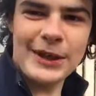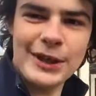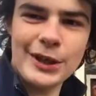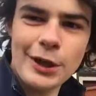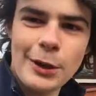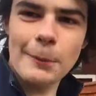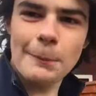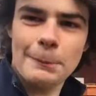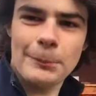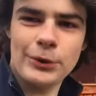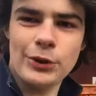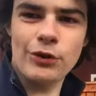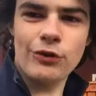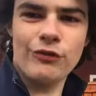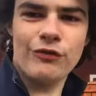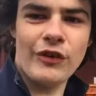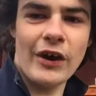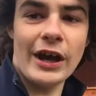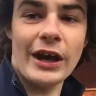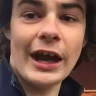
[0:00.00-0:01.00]
been on
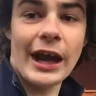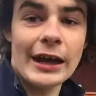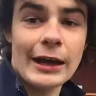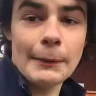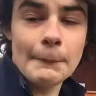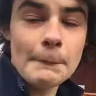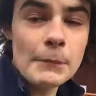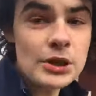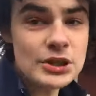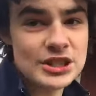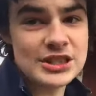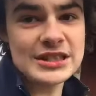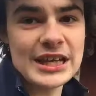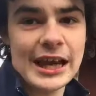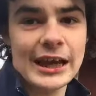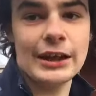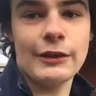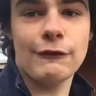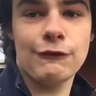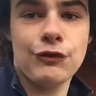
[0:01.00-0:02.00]
Blue Fire, and I must
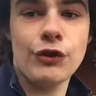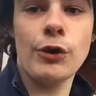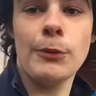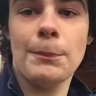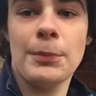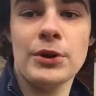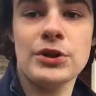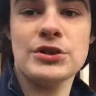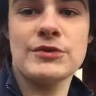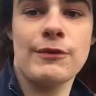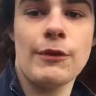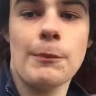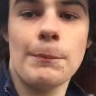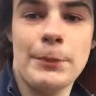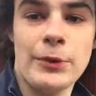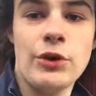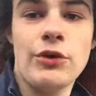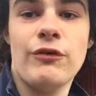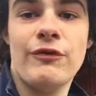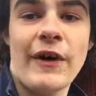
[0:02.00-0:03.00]
say the throughputs for
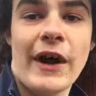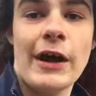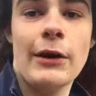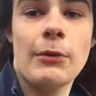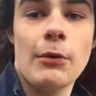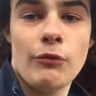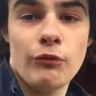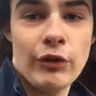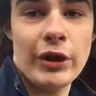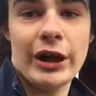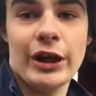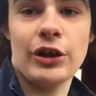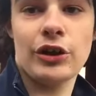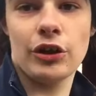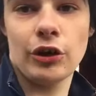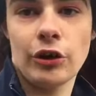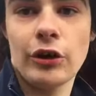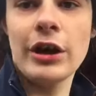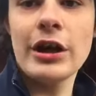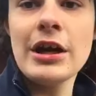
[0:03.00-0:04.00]
Blue Fire were really
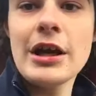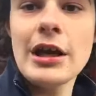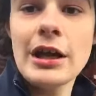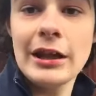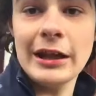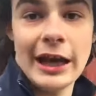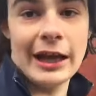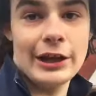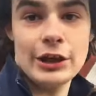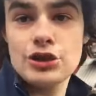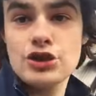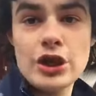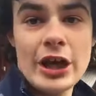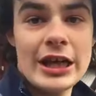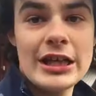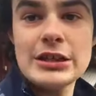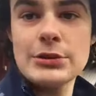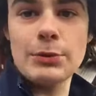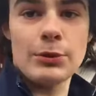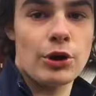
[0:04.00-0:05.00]
good. Like, the
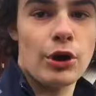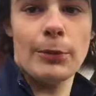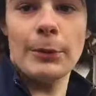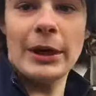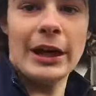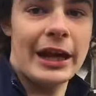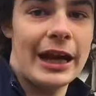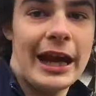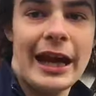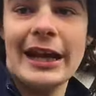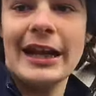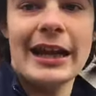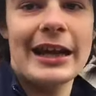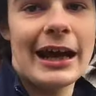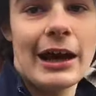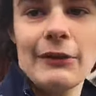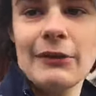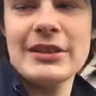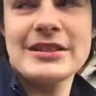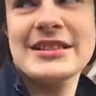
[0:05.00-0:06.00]
trains were coming in
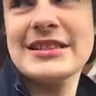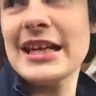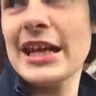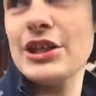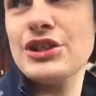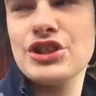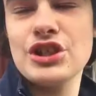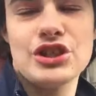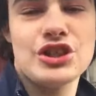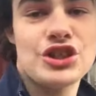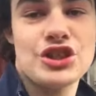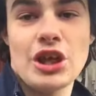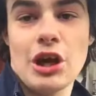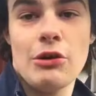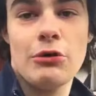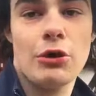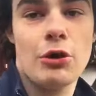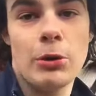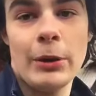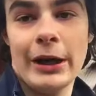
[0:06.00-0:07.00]
and out of the station
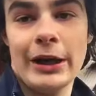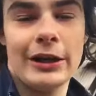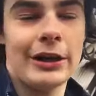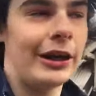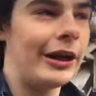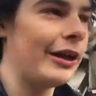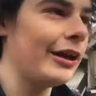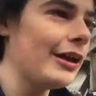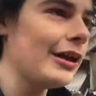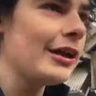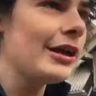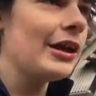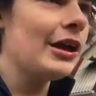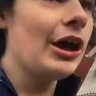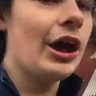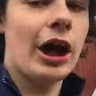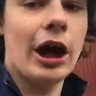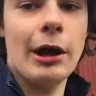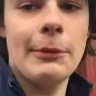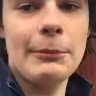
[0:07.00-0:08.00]
so quickly.
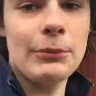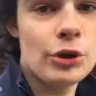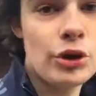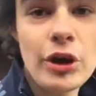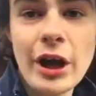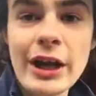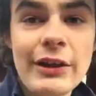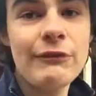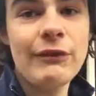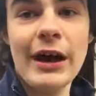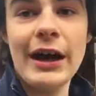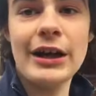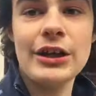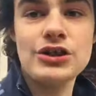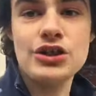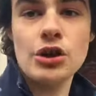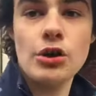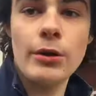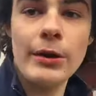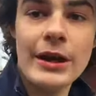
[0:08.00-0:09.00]
Um, great ride
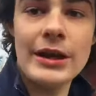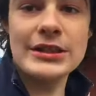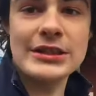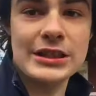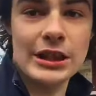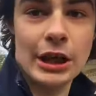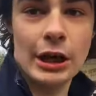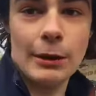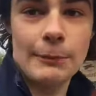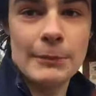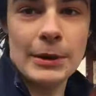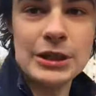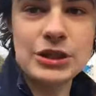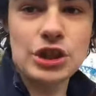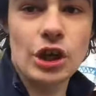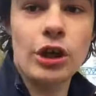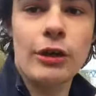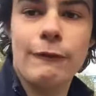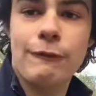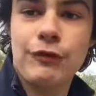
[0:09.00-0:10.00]
as always. Um,
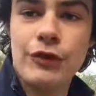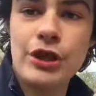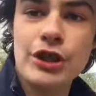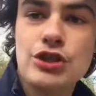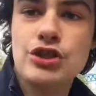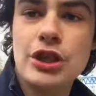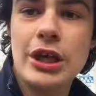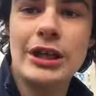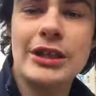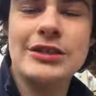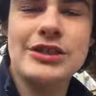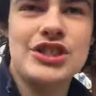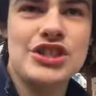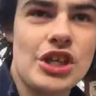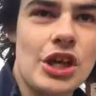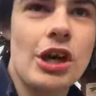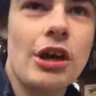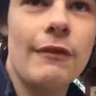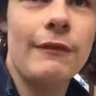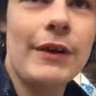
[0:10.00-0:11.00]
it's on a free train
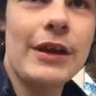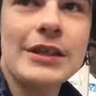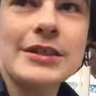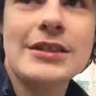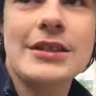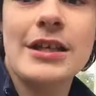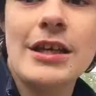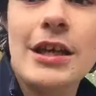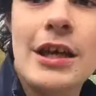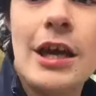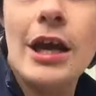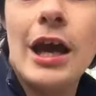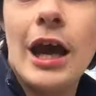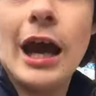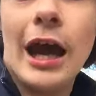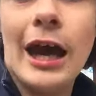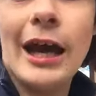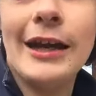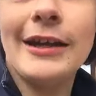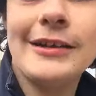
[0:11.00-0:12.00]
service,
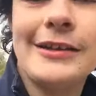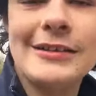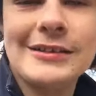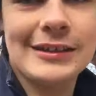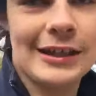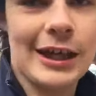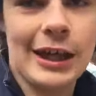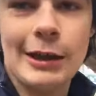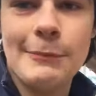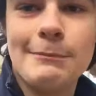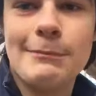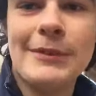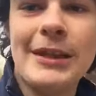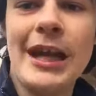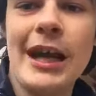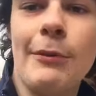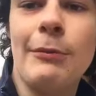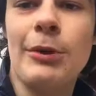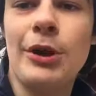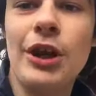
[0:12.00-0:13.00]
and um,
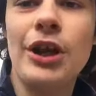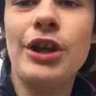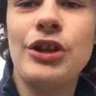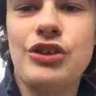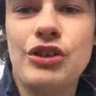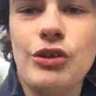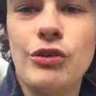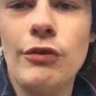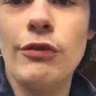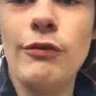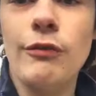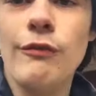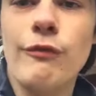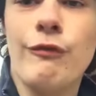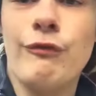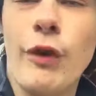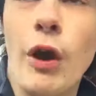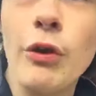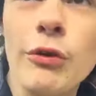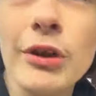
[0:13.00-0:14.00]
yeah, we're gonna do
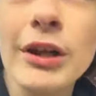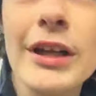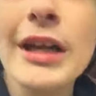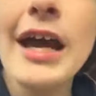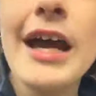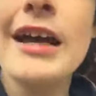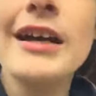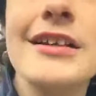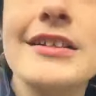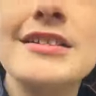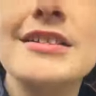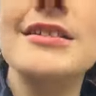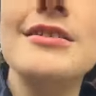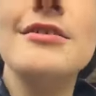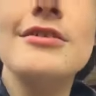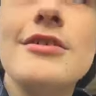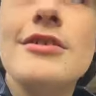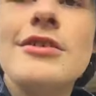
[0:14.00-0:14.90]
Wodan next.